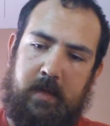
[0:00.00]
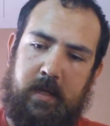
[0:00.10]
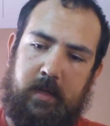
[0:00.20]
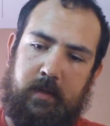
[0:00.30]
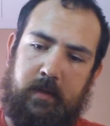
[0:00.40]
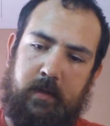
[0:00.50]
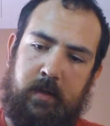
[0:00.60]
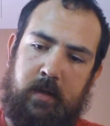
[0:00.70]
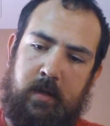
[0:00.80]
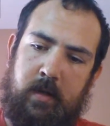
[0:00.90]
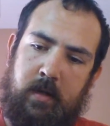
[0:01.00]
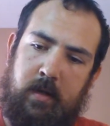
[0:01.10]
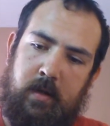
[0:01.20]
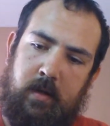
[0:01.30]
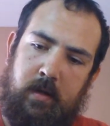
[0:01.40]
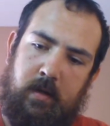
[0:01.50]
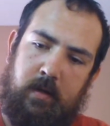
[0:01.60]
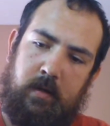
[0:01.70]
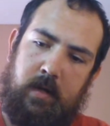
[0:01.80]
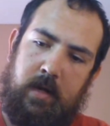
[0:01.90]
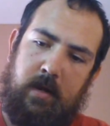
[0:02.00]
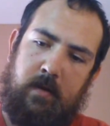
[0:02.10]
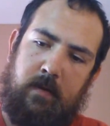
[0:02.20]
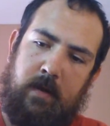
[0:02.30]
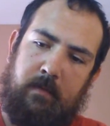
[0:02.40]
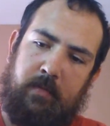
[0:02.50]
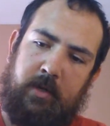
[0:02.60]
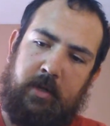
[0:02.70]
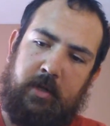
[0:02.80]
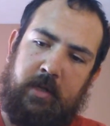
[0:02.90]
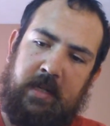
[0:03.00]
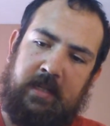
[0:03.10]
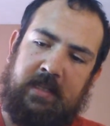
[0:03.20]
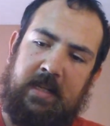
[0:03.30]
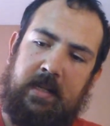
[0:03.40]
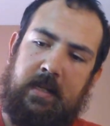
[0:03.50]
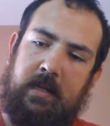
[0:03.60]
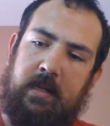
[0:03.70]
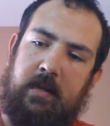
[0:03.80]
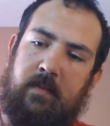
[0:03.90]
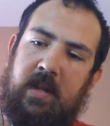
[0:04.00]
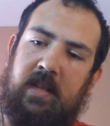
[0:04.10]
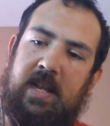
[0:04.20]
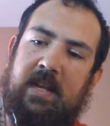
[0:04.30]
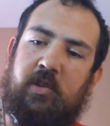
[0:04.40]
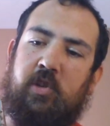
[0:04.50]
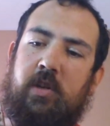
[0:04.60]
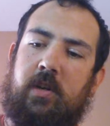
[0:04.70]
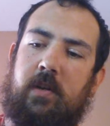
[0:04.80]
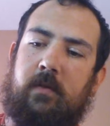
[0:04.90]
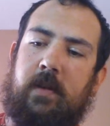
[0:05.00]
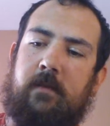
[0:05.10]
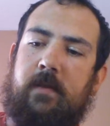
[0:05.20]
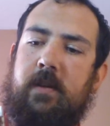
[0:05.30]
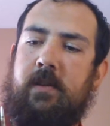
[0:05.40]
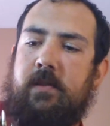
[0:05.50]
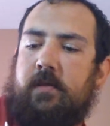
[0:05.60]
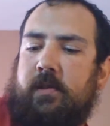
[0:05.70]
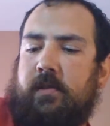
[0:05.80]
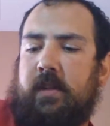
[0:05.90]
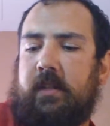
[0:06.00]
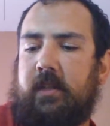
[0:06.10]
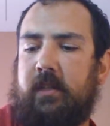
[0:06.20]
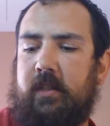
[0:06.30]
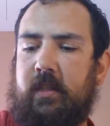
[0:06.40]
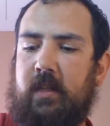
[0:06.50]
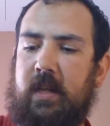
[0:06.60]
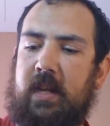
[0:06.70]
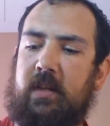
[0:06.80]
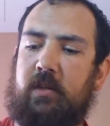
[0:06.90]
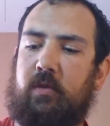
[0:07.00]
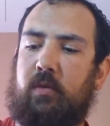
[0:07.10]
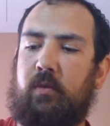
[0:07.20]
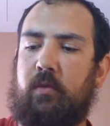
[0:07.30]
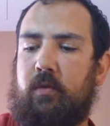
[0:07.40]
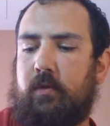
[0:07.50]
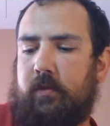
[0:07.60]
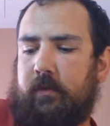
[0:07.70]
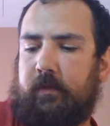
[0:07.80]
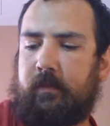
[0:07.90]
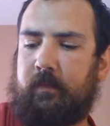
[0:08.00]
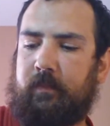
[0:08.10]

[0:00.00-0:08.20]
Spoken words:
pliers. Now, I'm pretty sure I said it in my last shark rig video, there is a tool